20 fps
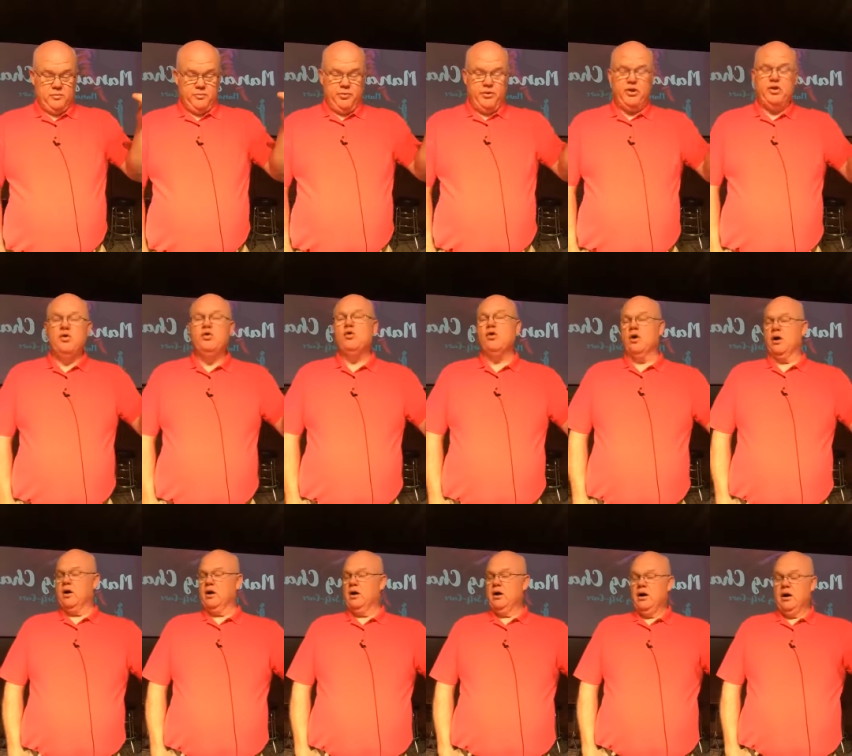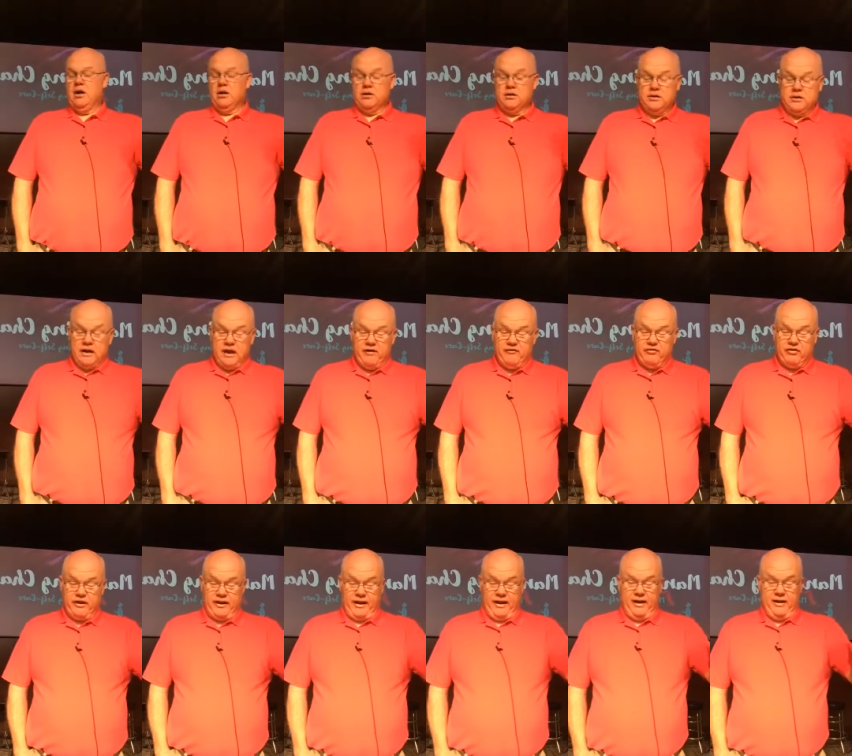pure,
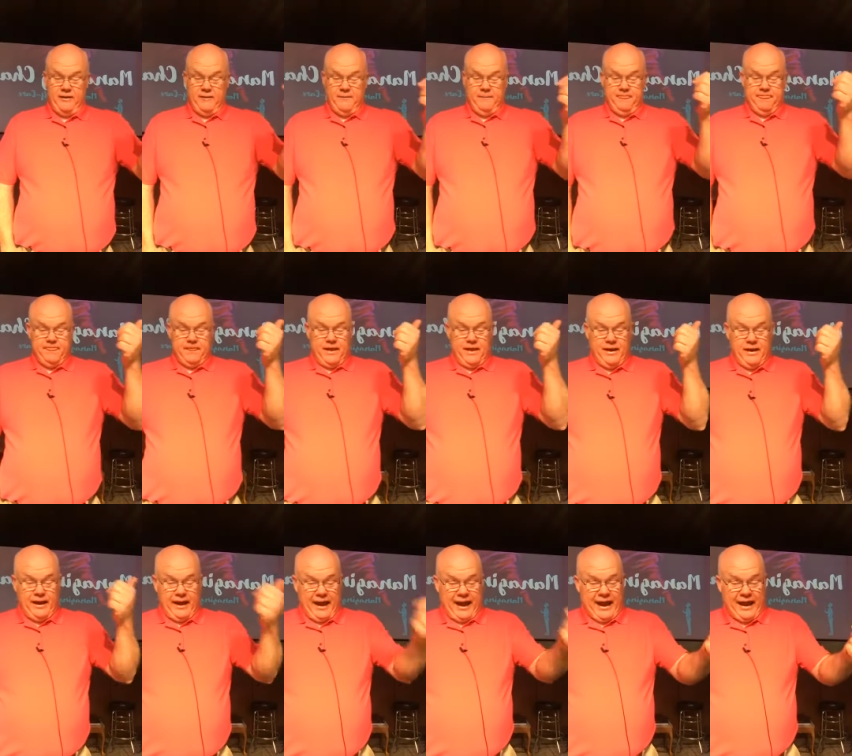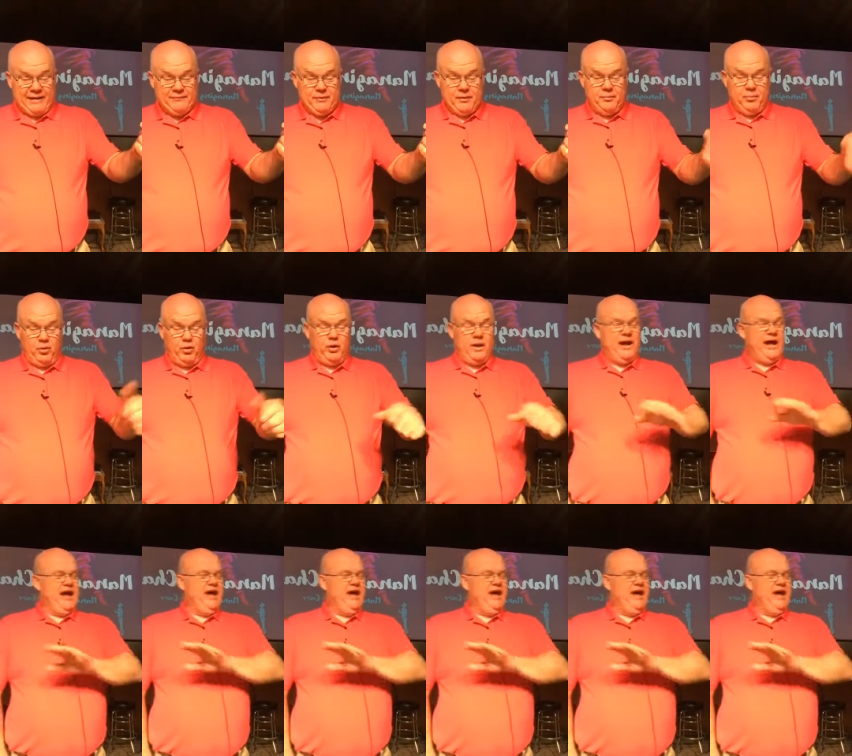lovely, admirable.